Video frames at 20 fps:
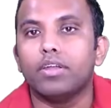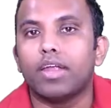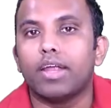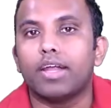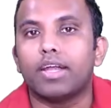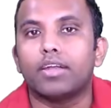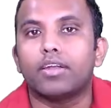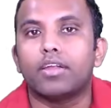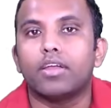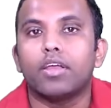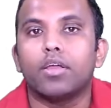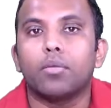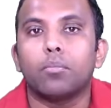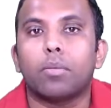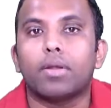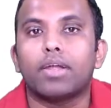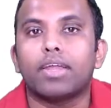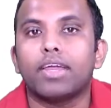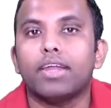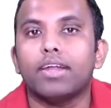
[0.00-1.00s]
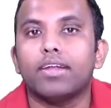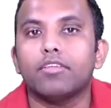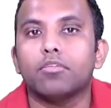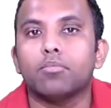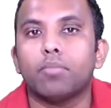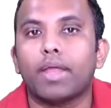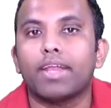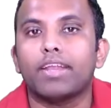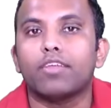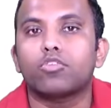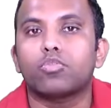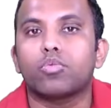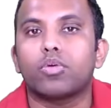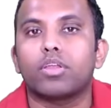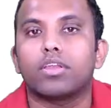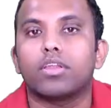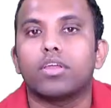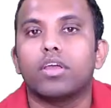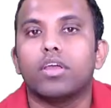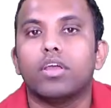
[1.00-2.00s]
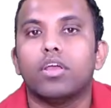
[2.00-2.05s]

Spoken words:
right? But here it is minus 1.